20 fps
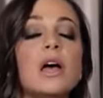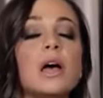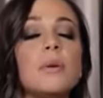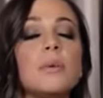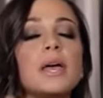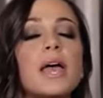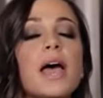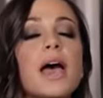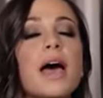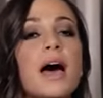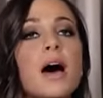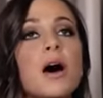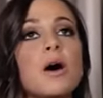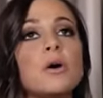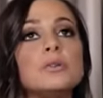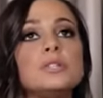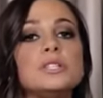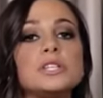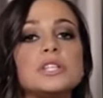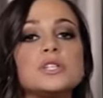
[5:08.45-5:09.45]
I'm like,
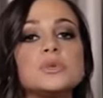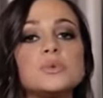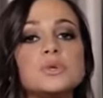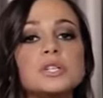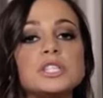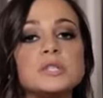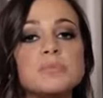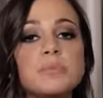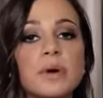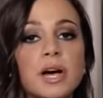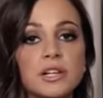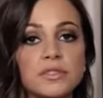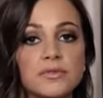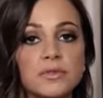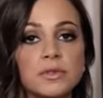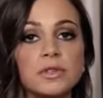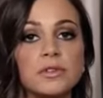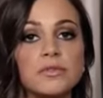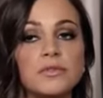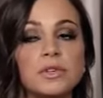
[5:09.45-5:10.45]
how
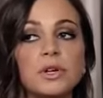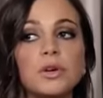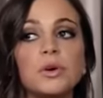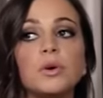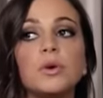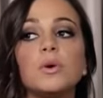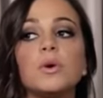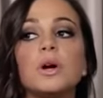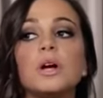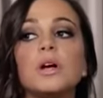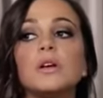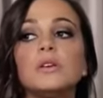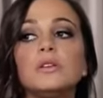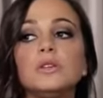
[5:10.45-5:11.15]
disrespectful of you.